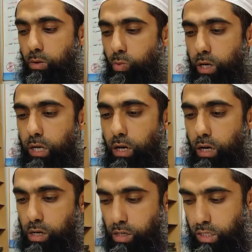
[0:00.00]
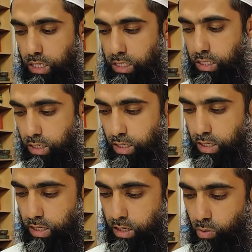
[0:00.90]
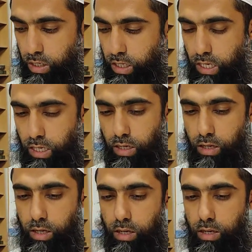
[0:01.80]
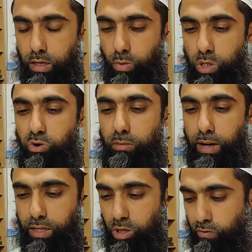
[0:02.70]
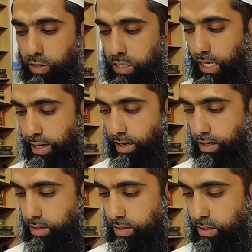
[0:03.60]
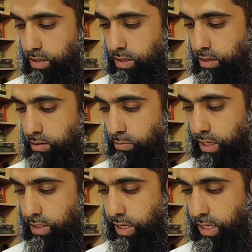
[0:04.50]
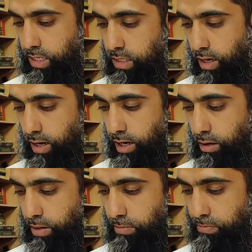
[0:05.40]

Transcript: when he heard this, when he was reminded of this ayah by the Sahabi.